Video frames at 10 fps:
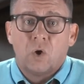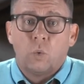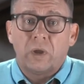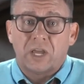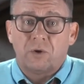
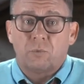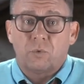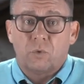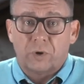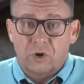We can
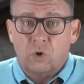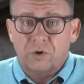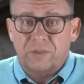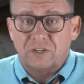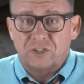
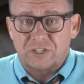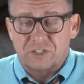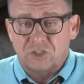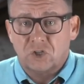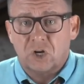record the
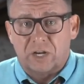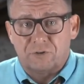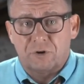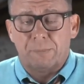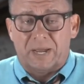adjusting journal
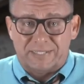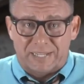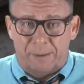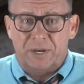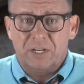entry by
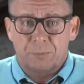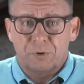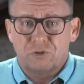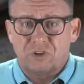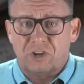debiting
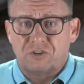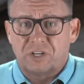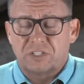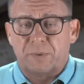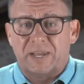depreciation
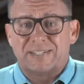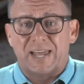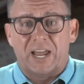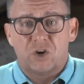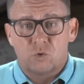expense
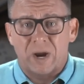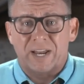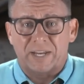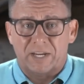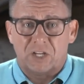and
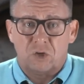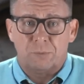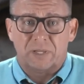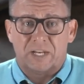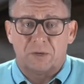crediting
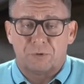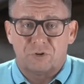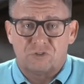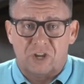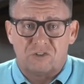accumulated
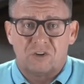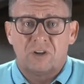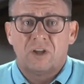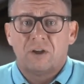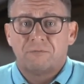depreciation
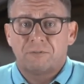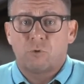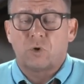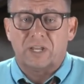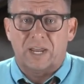for
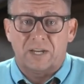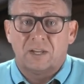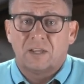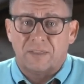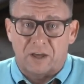
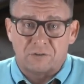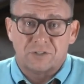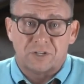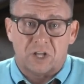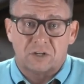
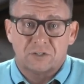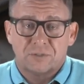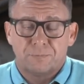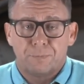$48,000.